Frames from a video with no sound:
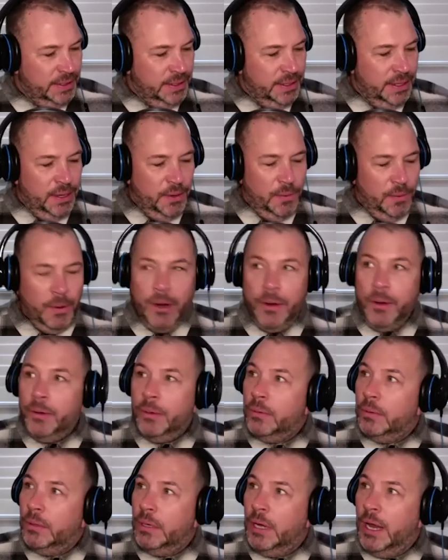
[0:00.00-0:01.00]
Well,
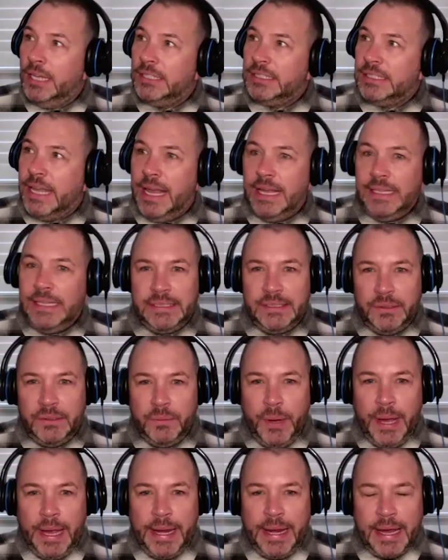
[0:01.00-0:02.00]
last guest,
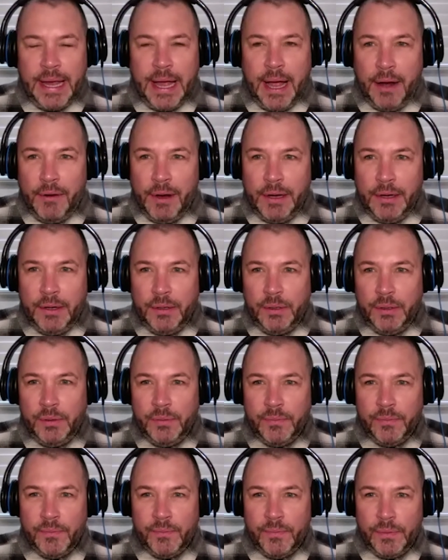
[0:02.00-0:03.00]
we had a current
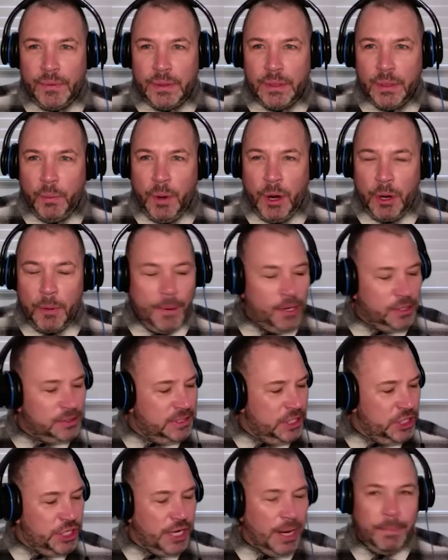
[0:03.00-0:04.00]
world
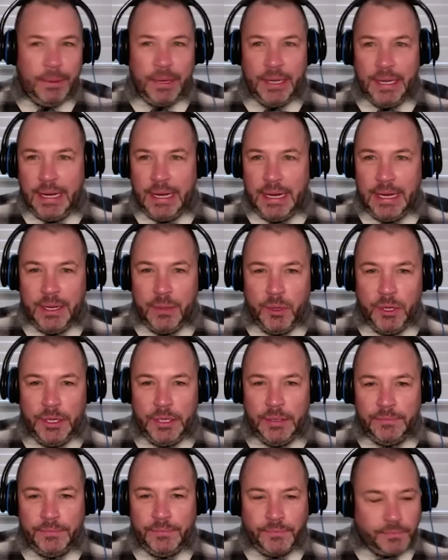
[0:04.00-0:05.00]
boxing champion in Lee Wood.
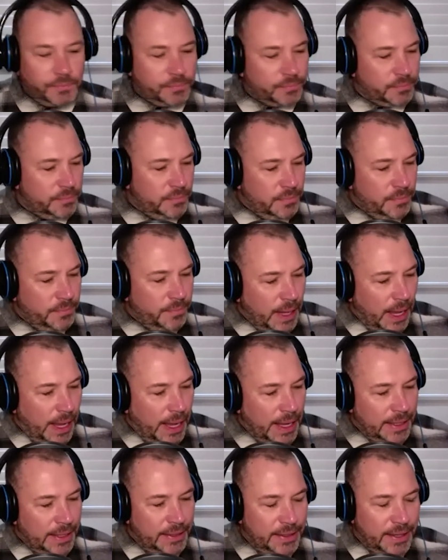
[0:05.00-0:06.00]

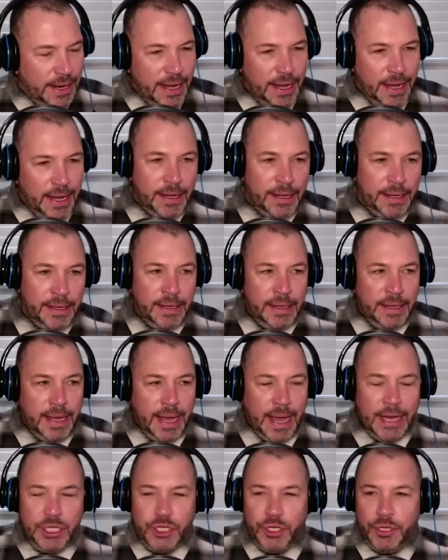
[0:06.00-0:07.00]
And
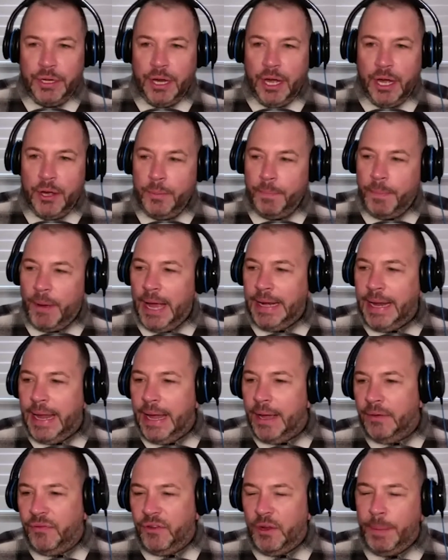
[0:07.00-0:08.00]
as you know by
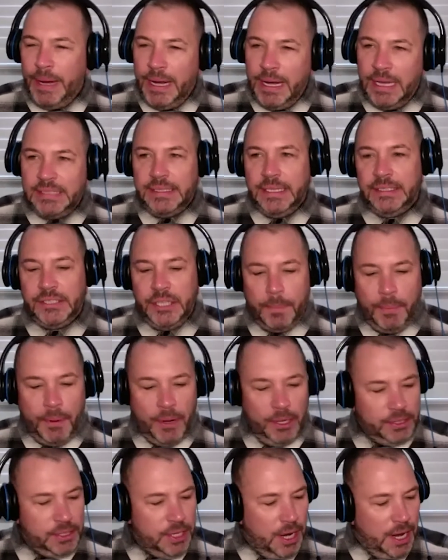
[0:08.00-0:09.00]
now, if you've been listening to the
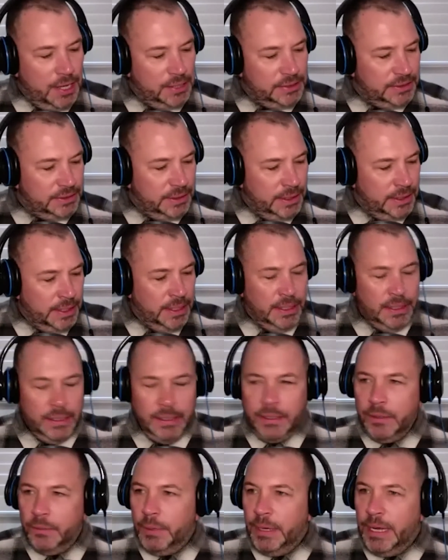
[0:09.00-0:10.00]
podcast,
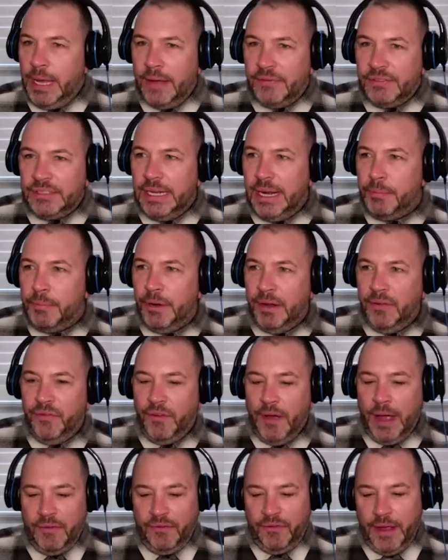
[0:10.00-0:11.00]
we have celebrity
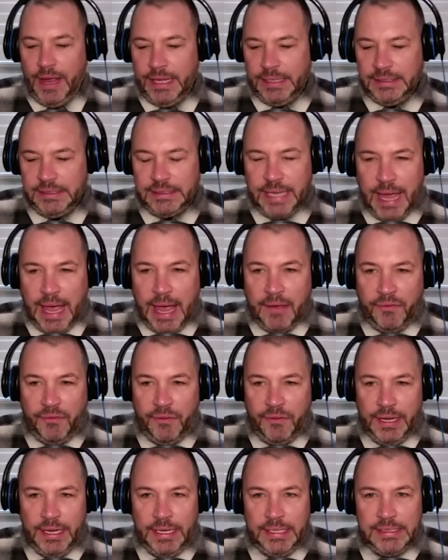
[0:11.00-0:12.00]
fight fans,
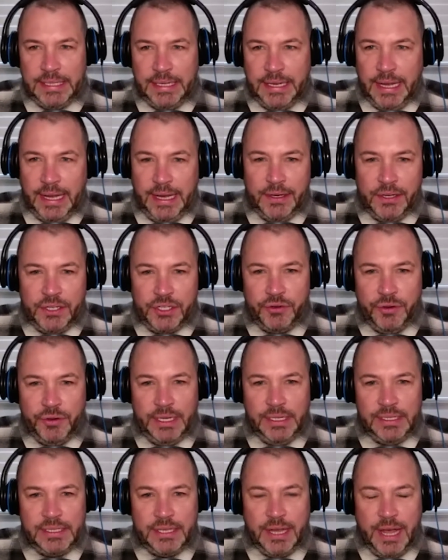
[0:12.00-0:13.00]
athletes, and industry
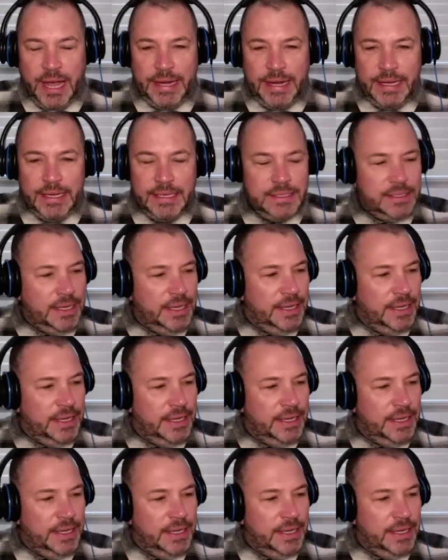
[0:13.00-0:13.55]
insiders.